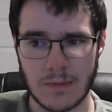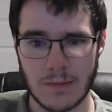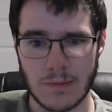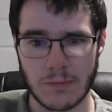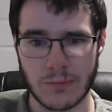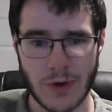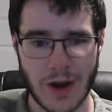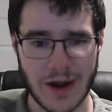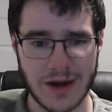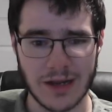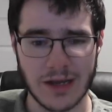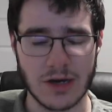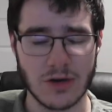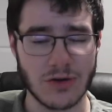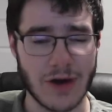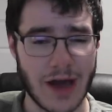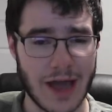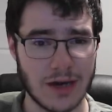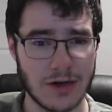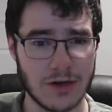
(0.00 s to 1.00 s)
Brendan
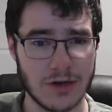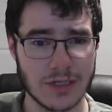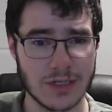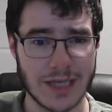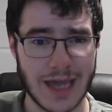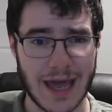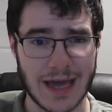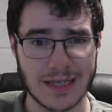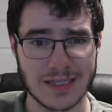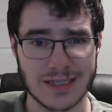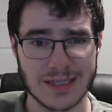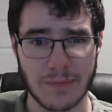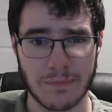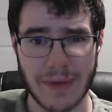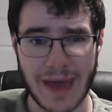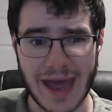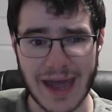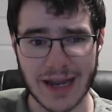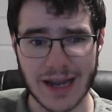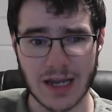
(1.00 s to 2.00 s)
Galanders as the
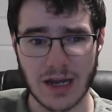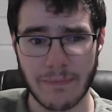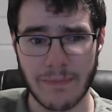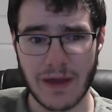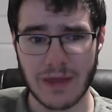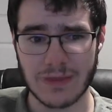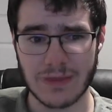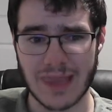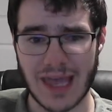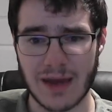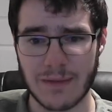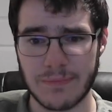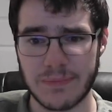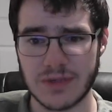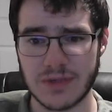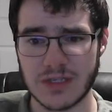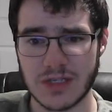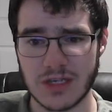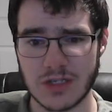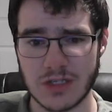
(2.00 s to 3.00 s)
backup at that
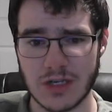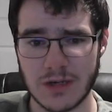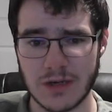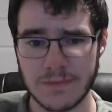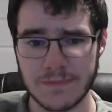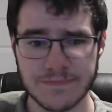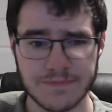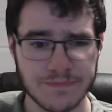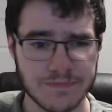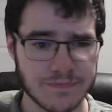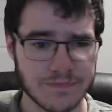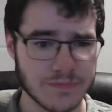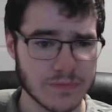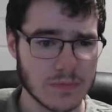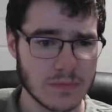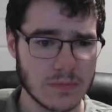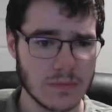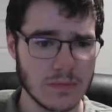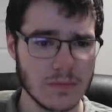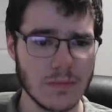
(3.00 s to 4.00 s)
position.
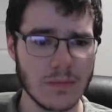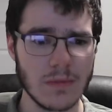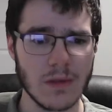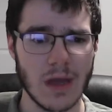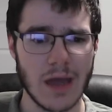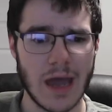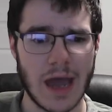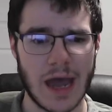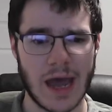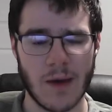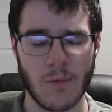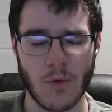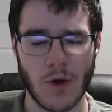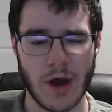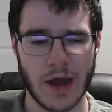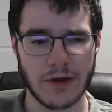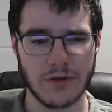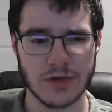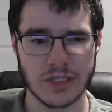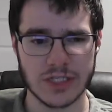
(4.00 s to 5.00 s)
At
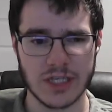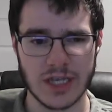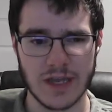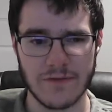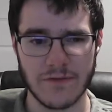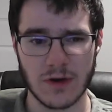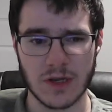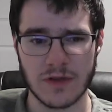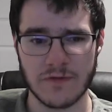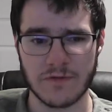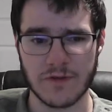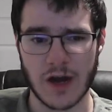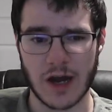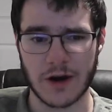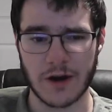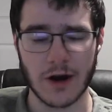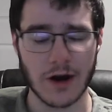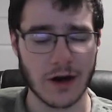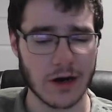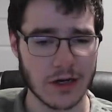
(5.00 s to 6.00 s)
wide receiver, you've
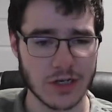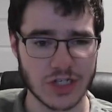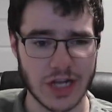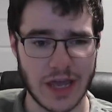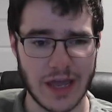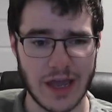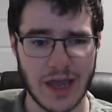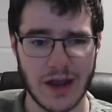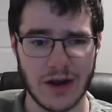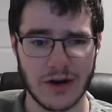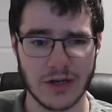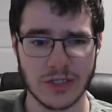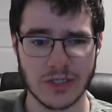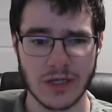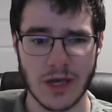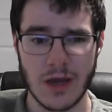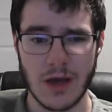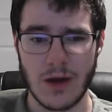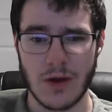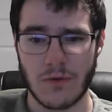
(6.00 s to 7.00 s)
got R.J.
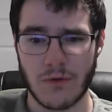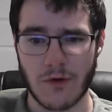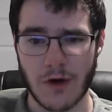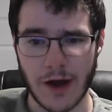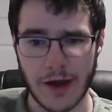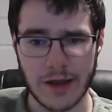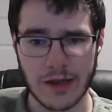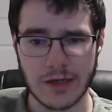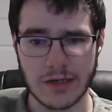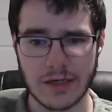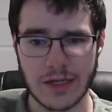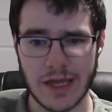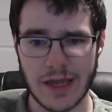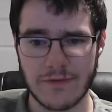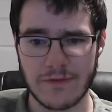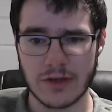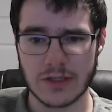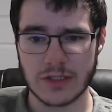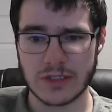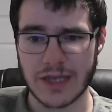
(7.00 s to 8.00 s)
Harris, Ryan
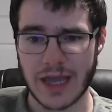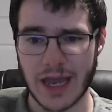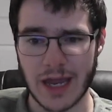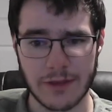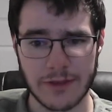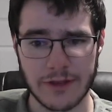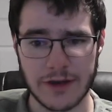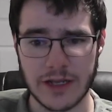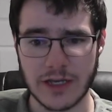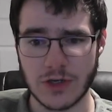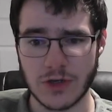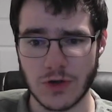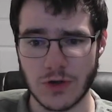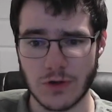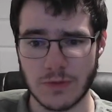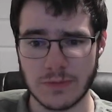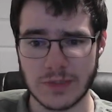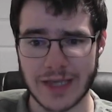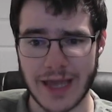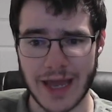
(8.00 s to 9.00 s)
Davis, Anthony
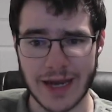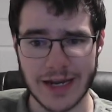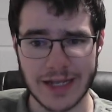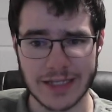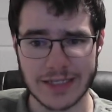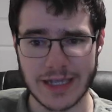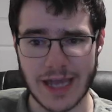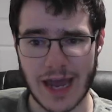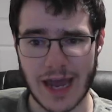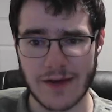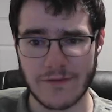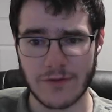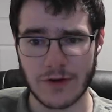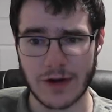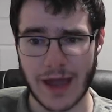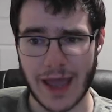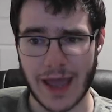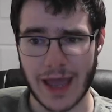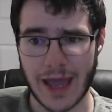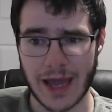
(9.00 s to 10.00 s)
Coombs, Kenny
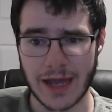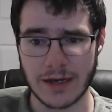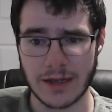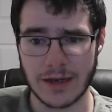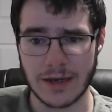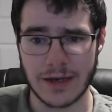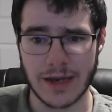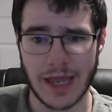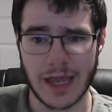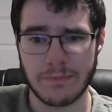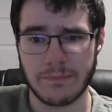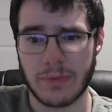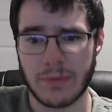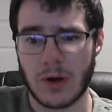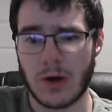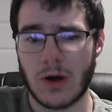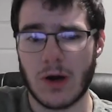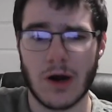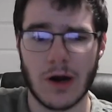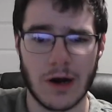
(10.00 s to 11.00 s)
Stafford, and Nate
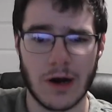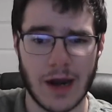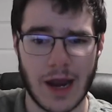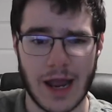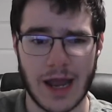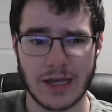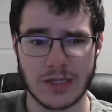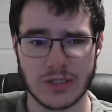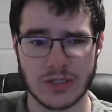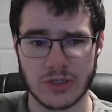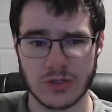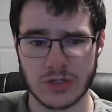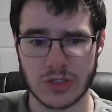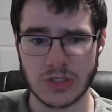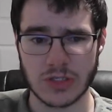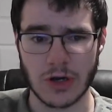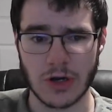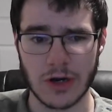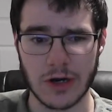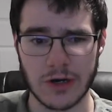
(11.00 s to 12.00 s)
Bahar as your
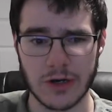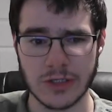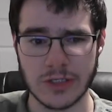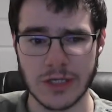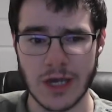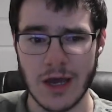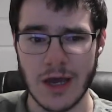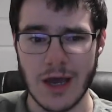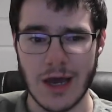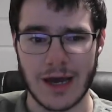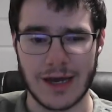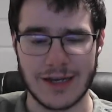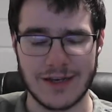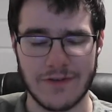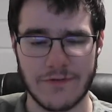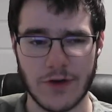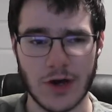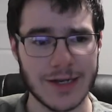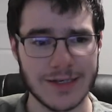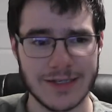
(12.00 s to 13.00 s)
starters.
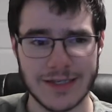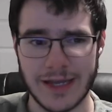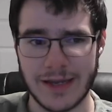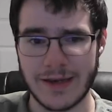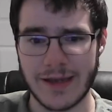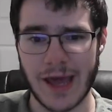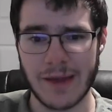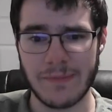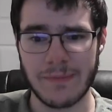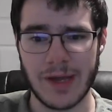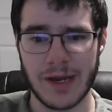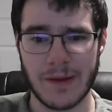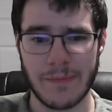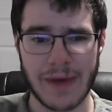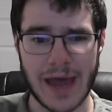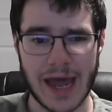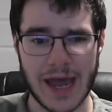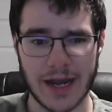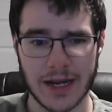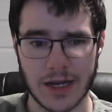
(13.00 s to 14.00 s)
Devontae Dedmon, a
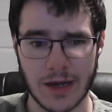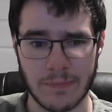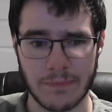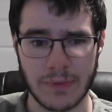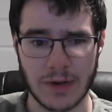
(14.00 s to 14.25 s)
backup